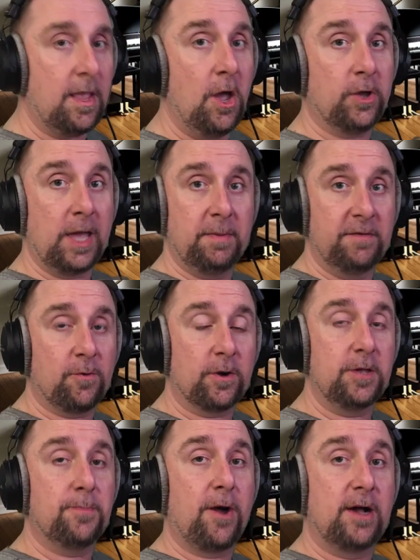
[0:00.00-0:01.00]
Okay, before
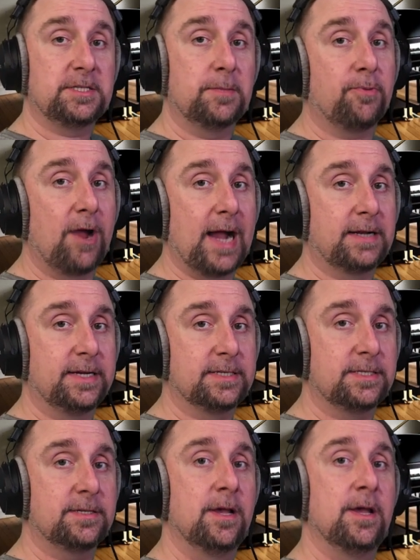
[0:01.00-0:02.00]
you pause and
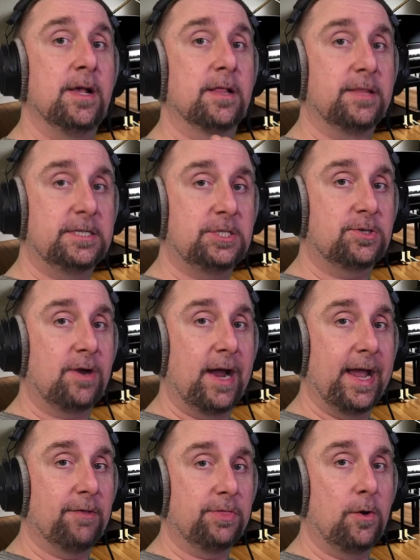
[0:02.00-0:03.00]
practice, let's
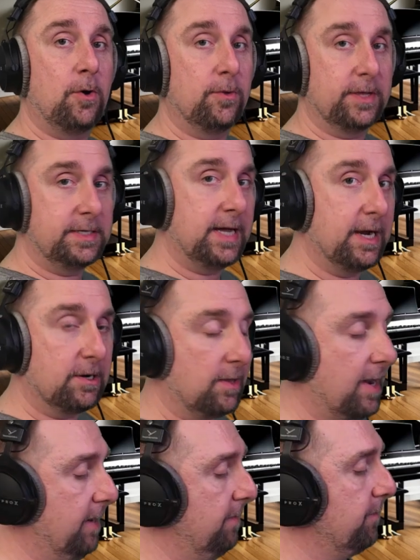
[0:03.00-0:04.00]
try out the whole entire
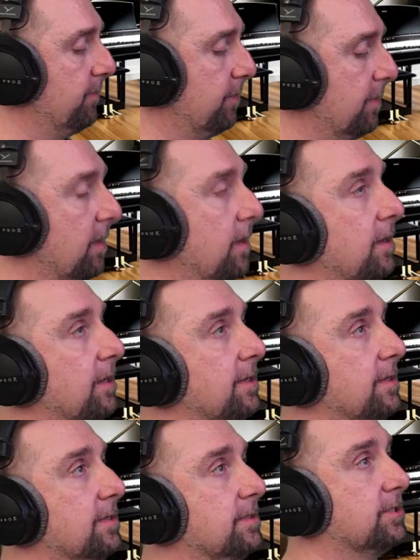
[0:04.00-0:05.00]
line.
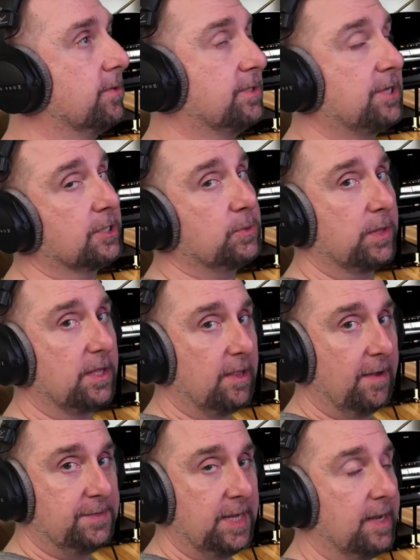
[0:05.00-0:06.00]
So it starts with the
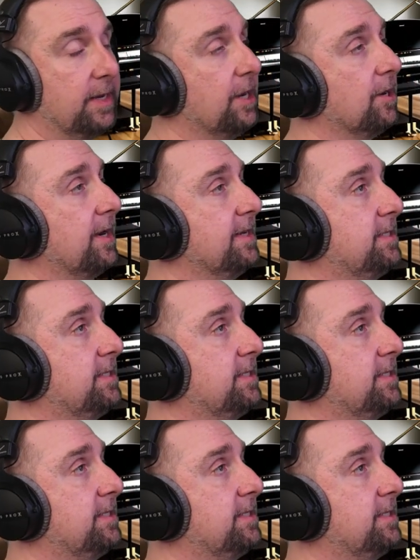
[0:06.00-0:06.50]
left hand here on a